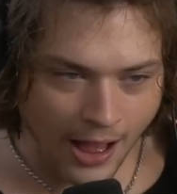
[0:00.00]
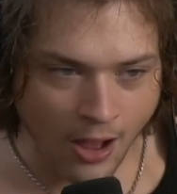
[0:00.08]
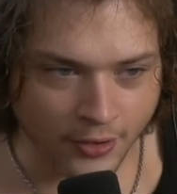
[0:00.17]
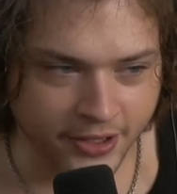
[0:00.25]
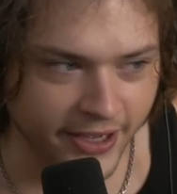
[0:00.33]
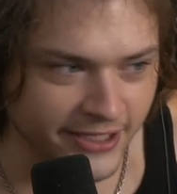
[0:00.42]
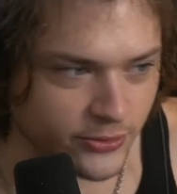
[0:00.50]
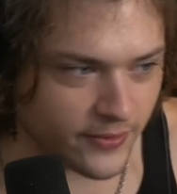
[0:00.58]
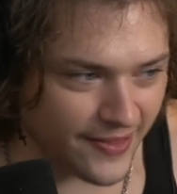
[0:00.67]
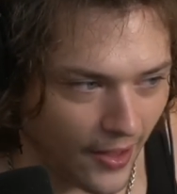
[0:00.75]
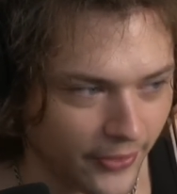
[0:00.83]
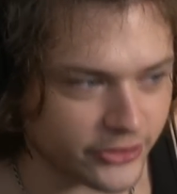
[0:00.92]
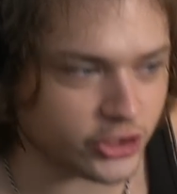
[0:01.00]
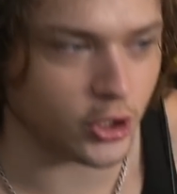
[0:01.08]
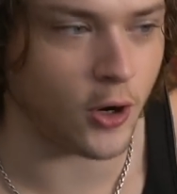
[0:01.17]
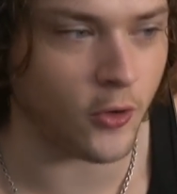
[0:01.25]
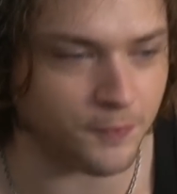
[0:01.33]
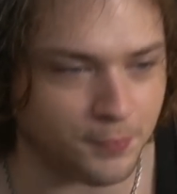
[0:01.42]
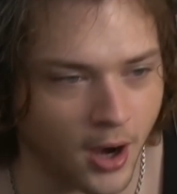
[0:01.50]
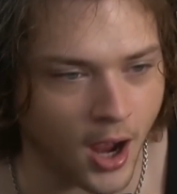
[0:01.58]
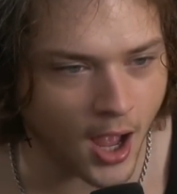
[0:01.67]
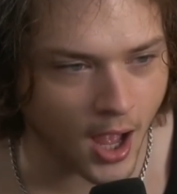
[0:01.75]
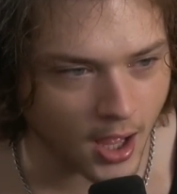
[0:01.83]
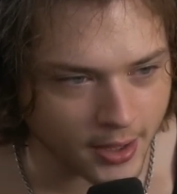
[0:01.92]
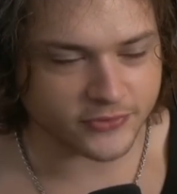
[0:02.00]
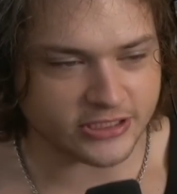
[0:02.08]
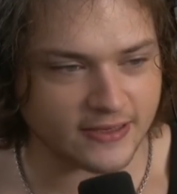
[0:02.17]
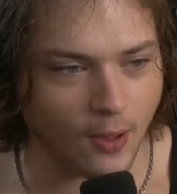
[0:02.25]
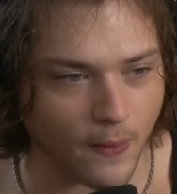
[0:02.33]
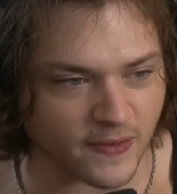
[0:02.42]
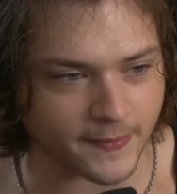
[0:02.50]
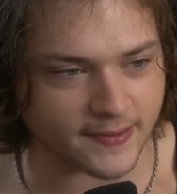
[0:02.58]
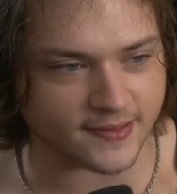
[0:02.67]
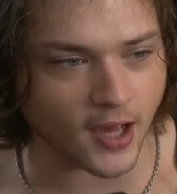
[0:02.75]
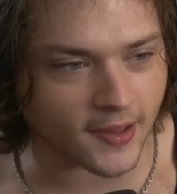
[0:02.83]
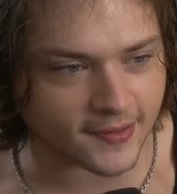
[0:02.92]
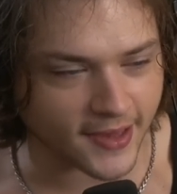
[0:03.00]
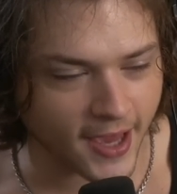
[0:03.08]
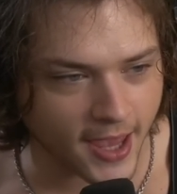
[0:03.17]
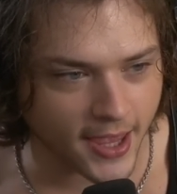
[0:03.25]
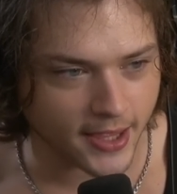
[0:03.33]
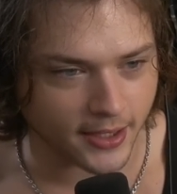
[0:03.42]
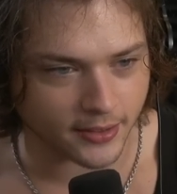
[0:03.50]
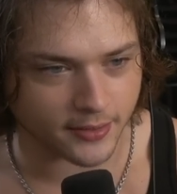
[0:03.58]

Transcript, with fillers: Oh, Kiji was telling the truth, bruh! She's always been sussy!